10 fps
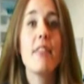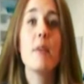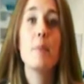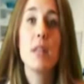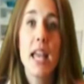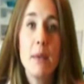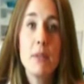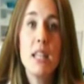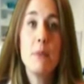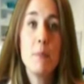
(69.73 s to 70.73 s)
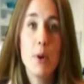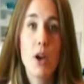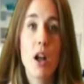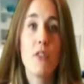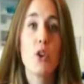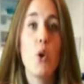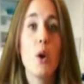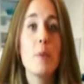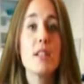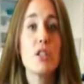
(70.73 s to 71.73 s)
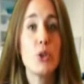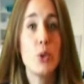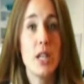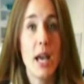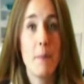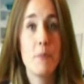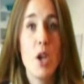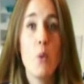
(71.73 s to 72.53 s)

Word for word: The blame can be put on the corpus luteum,